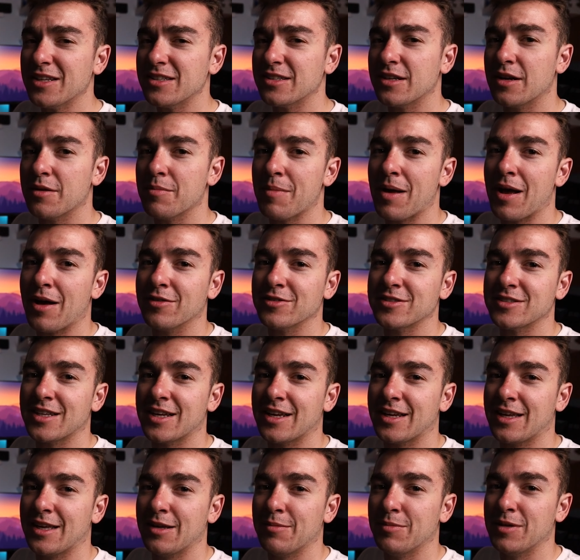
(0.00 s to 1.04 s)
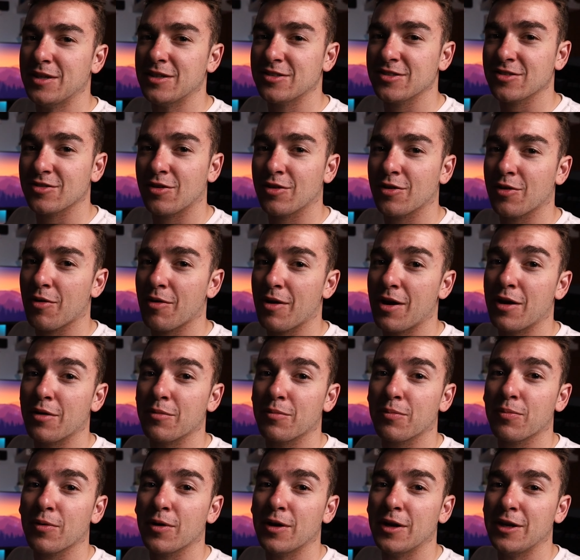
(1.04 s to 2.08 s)
it a mouse that can be slung
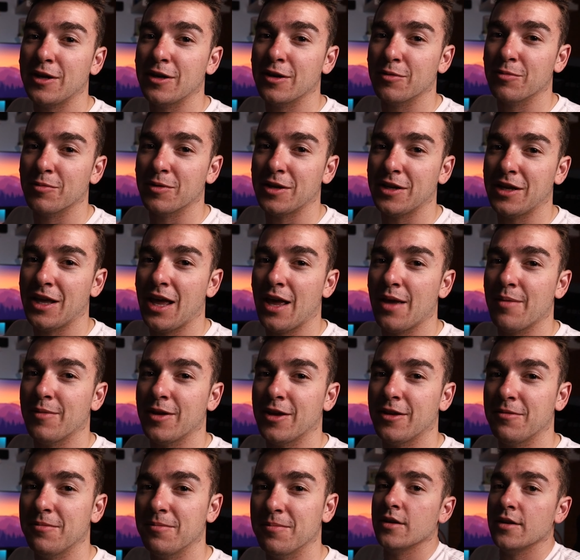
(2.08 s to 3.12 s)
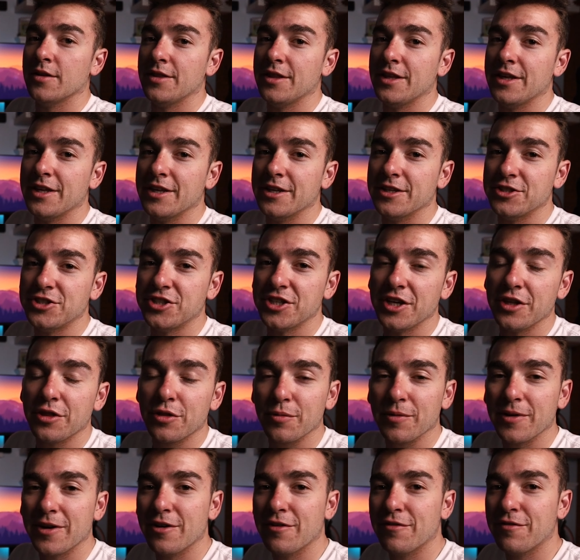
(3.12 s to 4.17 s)
around pretty good when gaming. The
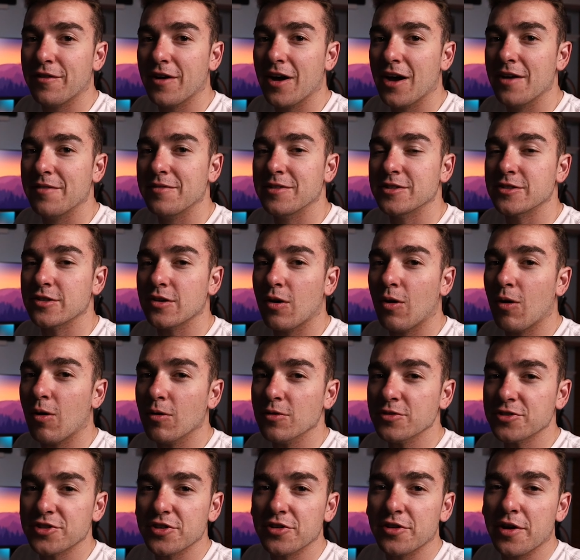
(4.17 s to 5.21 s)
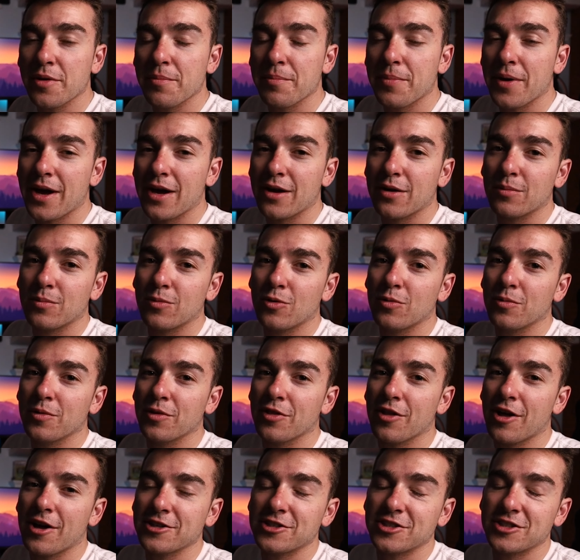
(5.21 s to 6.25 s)
G305 is also compatible
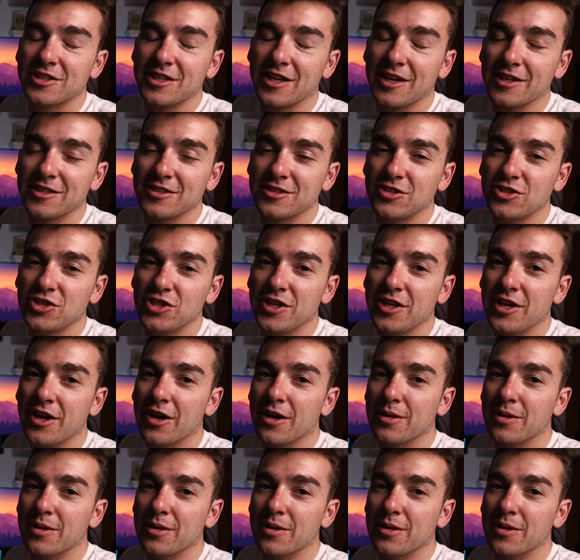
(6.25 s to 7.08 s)
with Logitech's G Hub